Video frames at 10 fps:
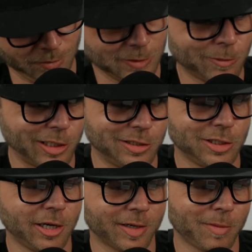What a
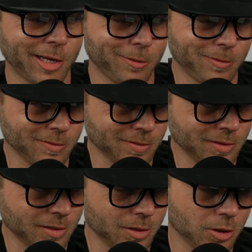jerk, Michael
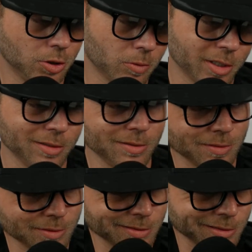Jordan.
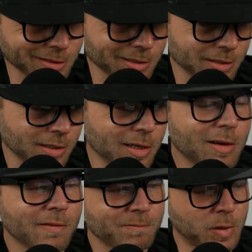
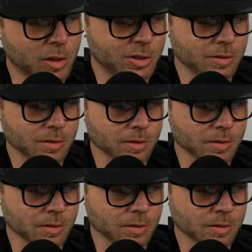Function.